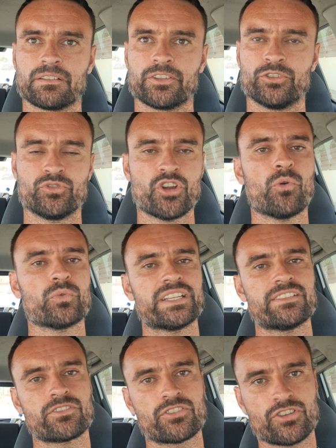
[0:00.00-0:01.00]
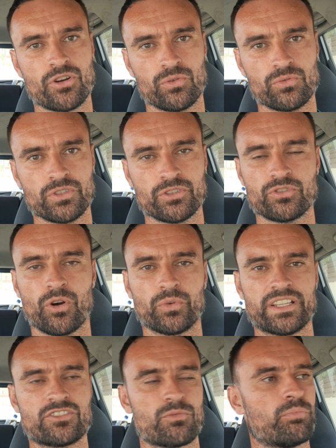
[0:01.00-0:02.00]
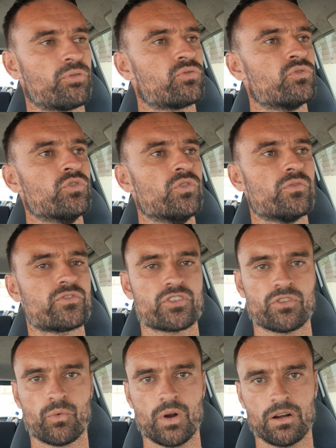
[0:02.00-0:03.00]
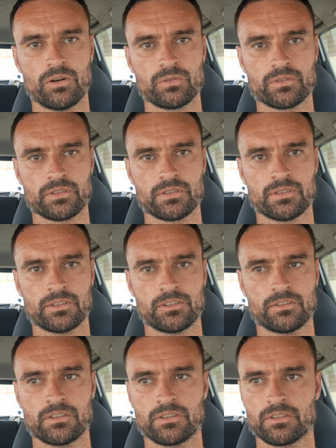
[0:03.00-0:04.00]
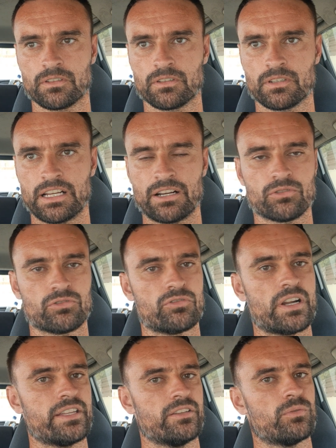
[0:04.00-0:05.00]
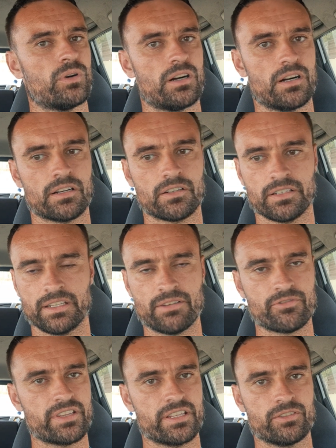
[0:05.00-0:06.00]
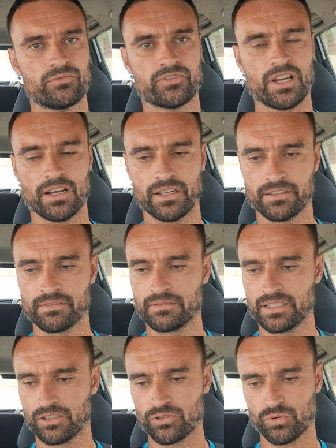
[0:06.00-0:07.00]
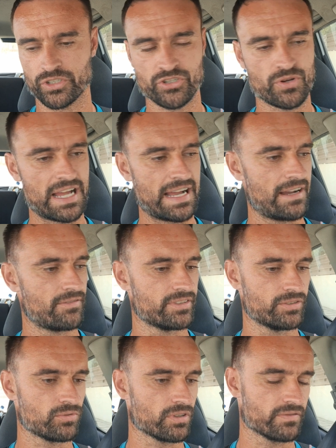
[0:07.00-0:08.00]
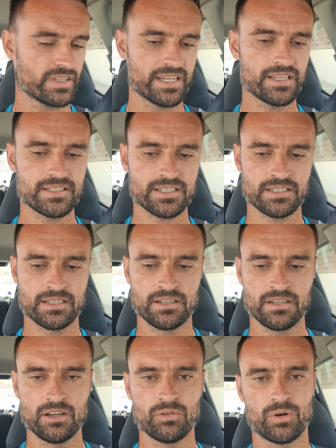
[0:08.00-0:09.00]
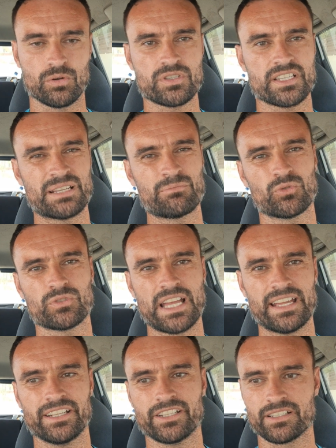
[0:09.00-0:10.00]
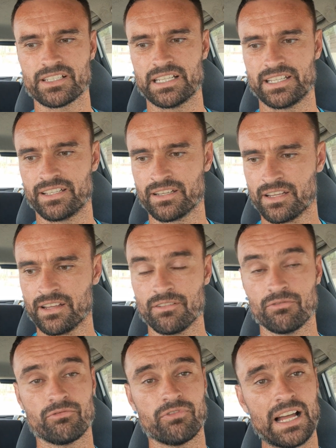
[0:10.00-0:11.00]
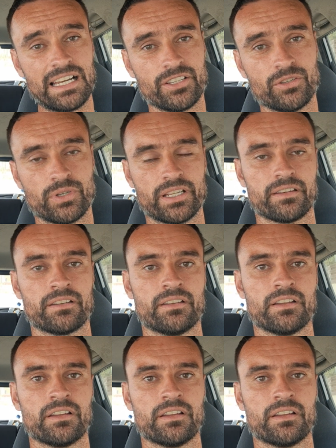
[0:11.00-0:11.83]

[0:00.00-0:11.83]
you don't need to show, you don't need to prove to the world how great you are and everything you've done and look what you have and all of this, while simultaneously valuing